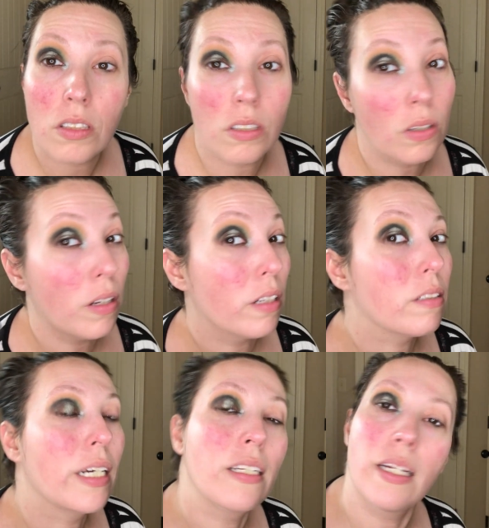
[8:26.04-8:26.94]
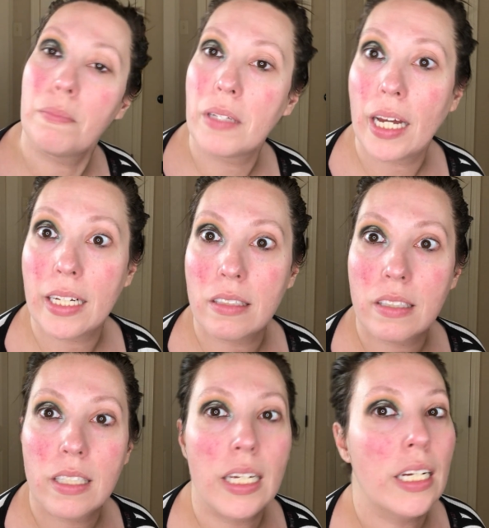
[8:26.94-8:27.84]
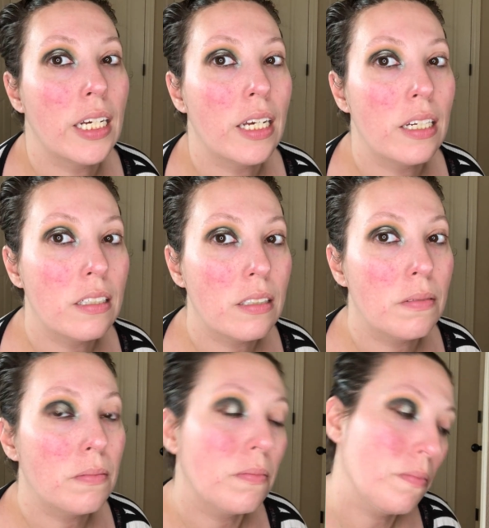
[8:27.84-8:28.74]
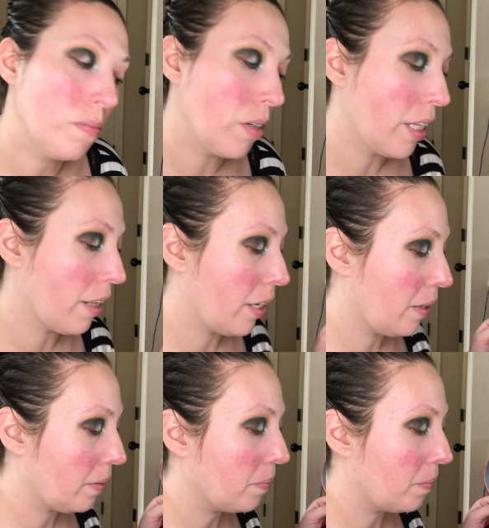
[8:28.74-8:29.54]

just so it looks like light's hitting it. What do you think?